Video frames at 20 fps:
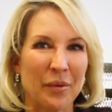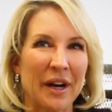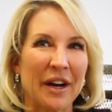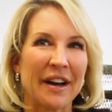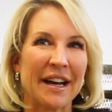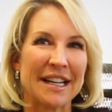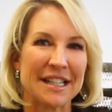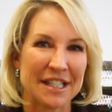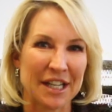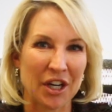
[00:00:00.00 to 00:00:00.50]
Where
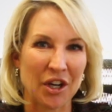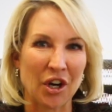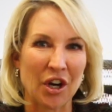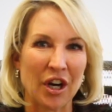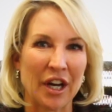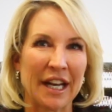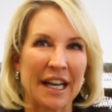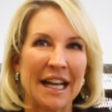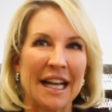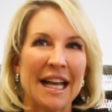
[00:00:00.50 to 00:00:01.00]
has it
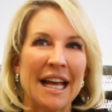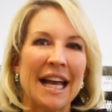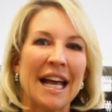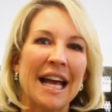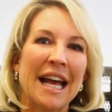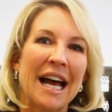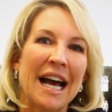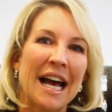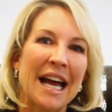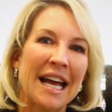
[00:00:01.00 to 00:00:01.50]
gone?
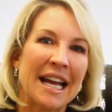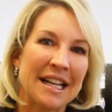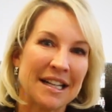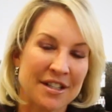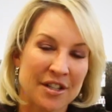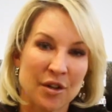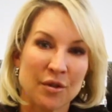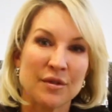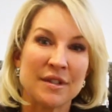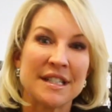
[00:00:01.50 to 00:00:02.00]

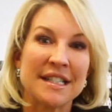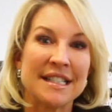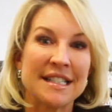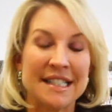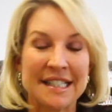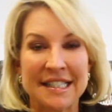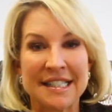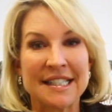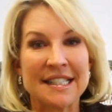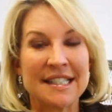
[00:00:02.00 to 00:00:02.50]
And so
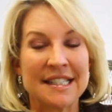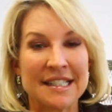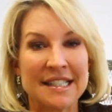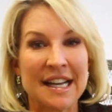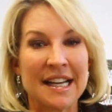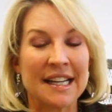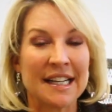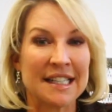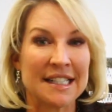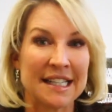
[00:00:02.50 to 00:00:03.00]

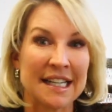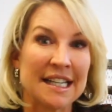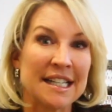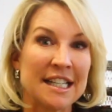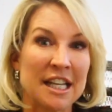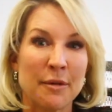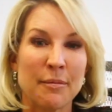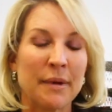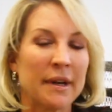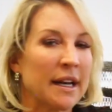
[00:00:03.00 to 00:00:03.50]
dig,
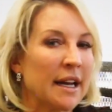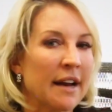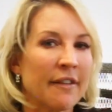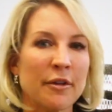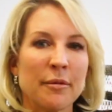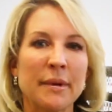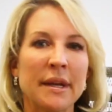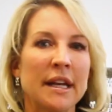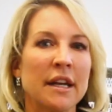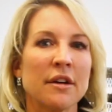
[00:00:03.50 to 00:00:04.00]
dig deep in it.
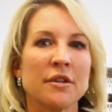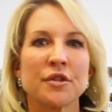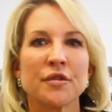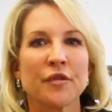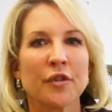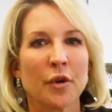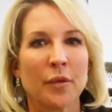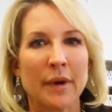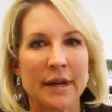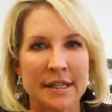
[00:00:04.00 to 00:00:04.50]
Everybody knows
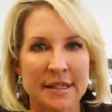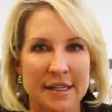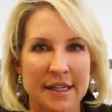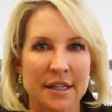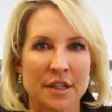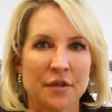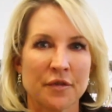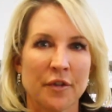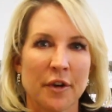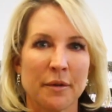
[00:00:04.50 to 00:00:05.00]

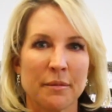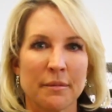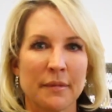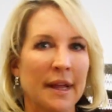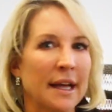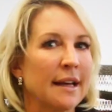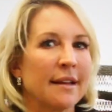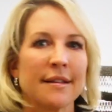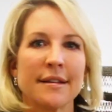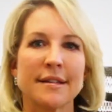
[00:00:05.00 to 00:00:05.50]
forensics from
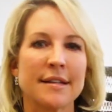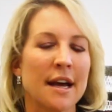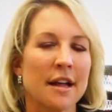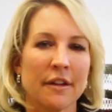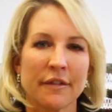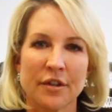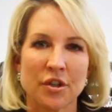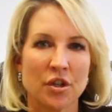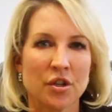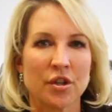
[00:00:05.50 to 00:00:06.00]
like the
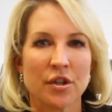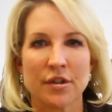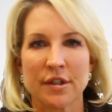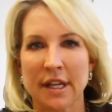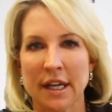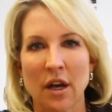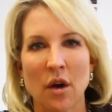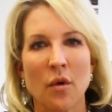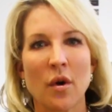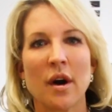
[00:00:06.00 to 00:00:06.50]
television shows
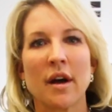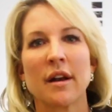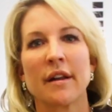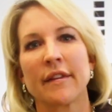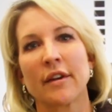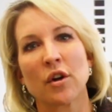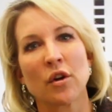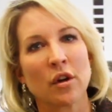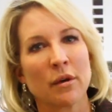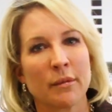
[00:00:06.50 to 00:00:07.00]
that go on
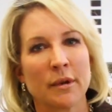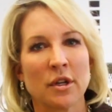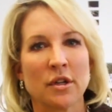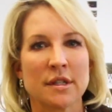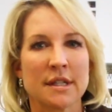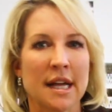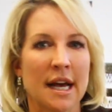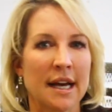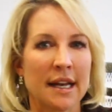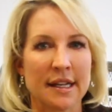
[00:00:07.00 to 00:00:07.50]
on the
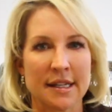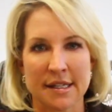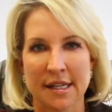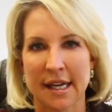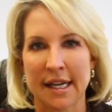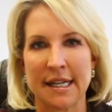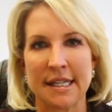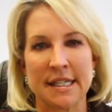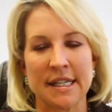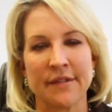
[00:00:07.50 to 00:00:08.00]
criminal side and
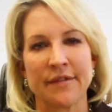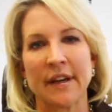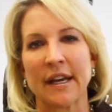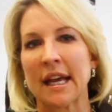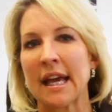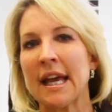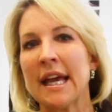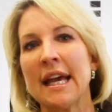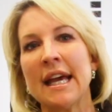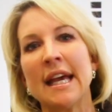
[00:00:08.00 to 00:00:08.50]

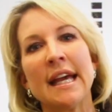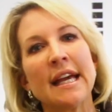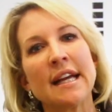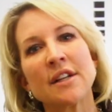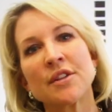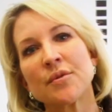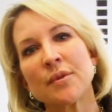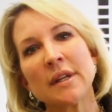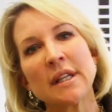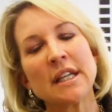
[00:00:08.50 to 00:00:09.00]
scientific.
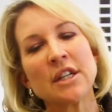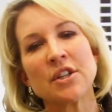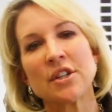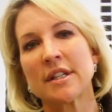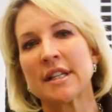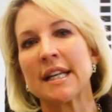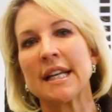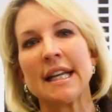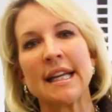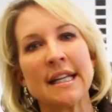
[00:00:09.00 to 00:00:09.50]
It's really
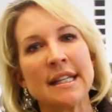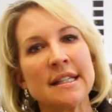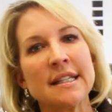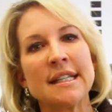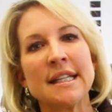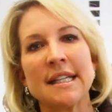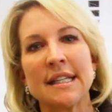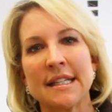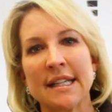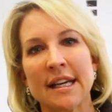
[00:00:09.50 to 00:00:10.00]
just an
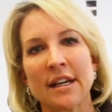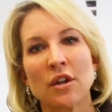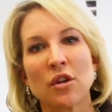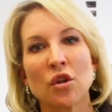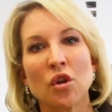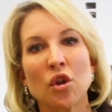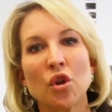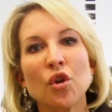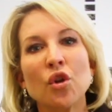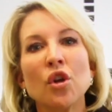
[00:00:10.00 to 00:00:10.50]
in
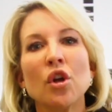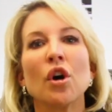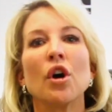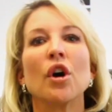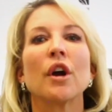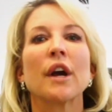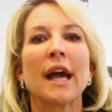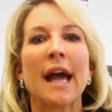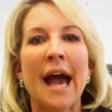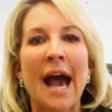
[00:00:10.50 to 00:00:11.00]
detailed
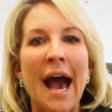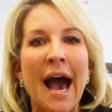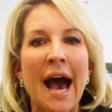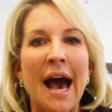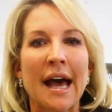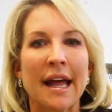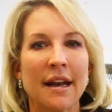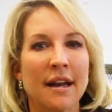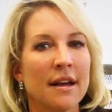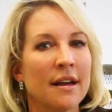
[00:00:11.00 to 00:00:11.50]
look
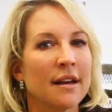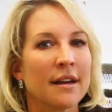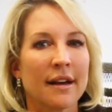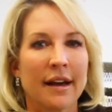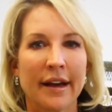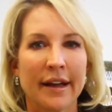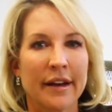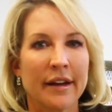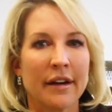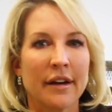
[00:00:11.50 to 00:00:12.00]
at
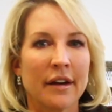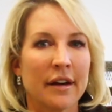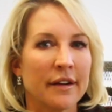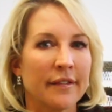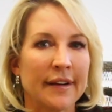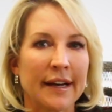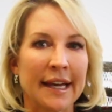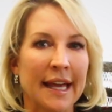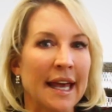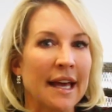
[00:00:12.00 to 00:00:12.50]
kind
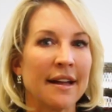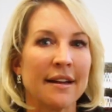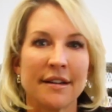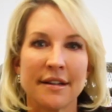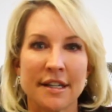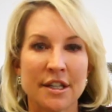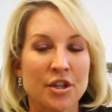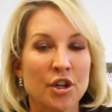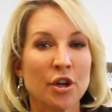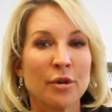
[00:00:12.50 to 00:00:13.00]
of, again,
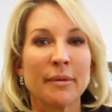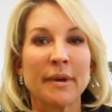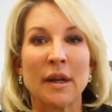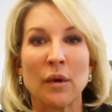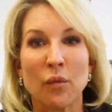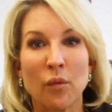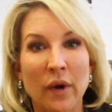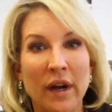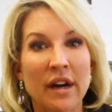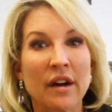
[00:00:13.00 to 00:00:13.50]

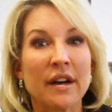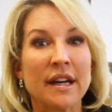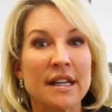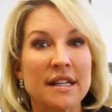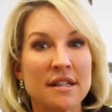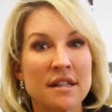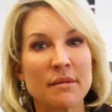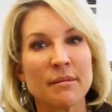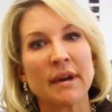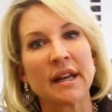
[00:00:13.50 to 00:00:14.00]
determining where
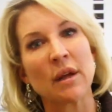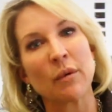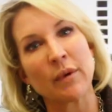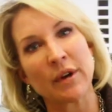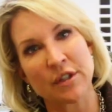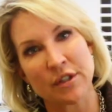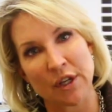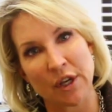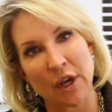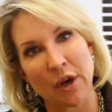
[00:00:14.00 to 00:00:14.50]
is the money,
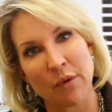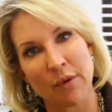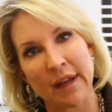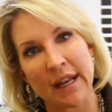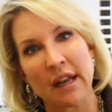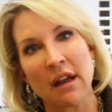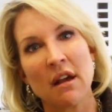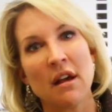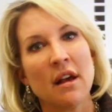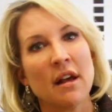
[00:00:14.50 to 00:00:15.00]
where's it
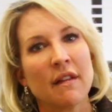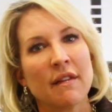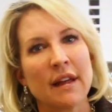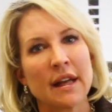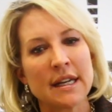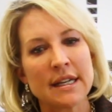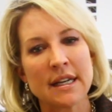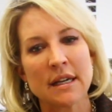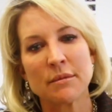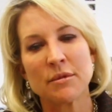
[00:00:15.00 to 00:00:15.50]
going. A
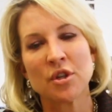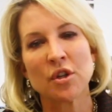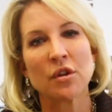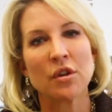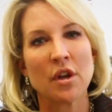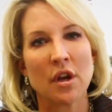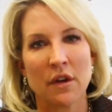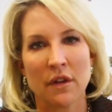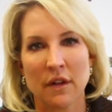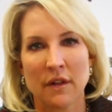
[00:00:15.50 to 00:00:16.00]
lot of times you'll
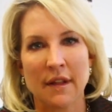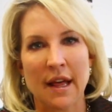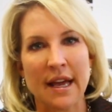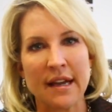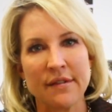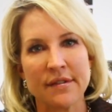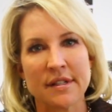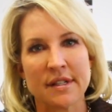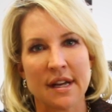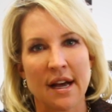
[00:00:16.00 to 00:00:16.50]
know the
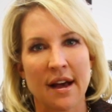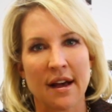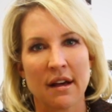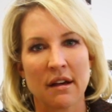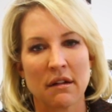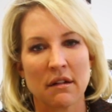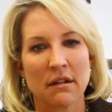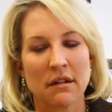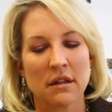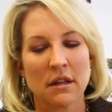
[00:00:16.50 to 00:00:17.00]

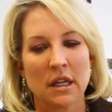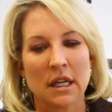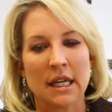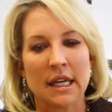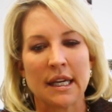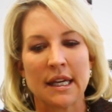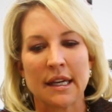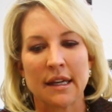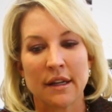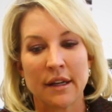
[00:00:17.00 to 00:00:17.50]
lifestyle,
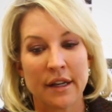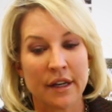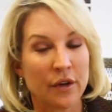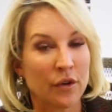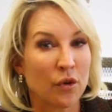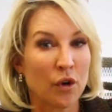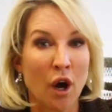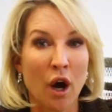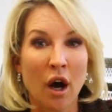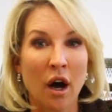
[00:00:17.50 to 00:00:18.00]
you
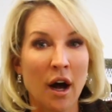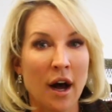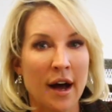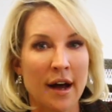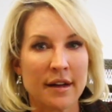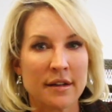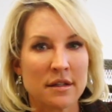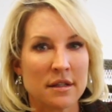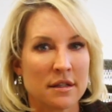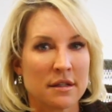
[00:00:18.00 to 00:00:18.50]
know,
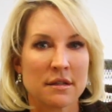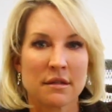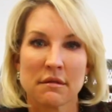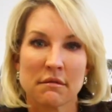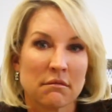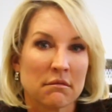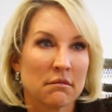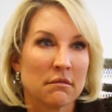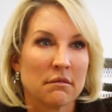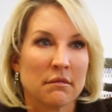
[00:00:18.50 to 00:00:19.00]
costs,
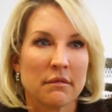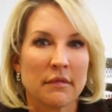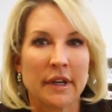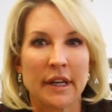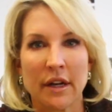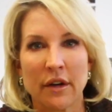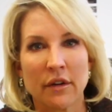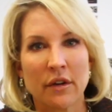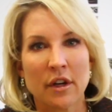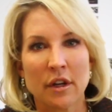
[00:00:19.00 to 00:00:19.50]

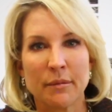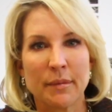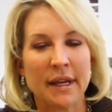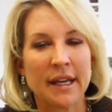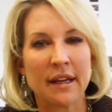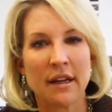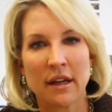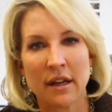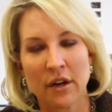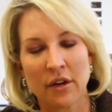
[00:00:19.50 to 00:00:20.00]
you know, could
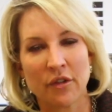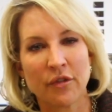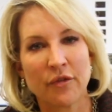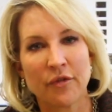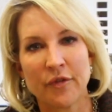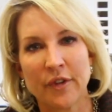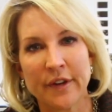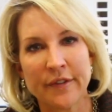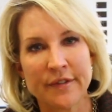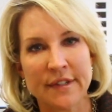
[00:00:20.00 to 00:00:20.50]
be, you know,
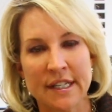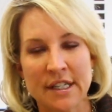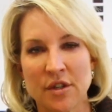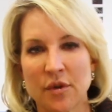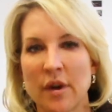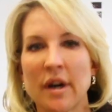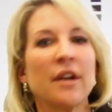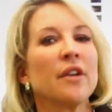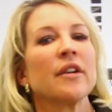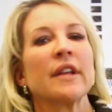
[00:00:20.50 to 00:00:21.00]
fifty
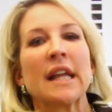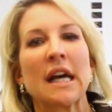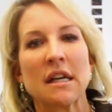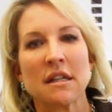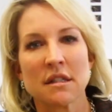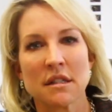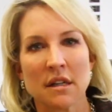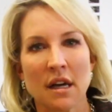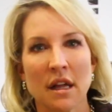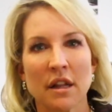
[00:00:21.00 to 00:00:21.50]
to
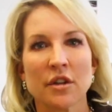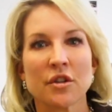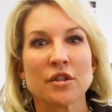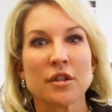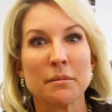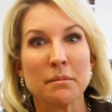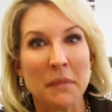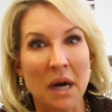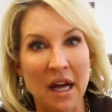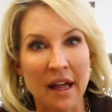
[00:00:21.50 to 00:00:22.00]

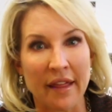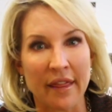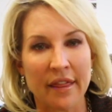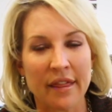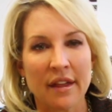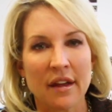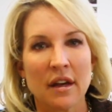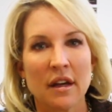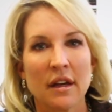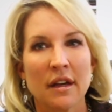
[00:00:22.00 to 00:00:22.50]
$100,000 a
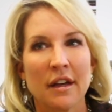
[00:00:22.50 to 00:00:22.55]
month.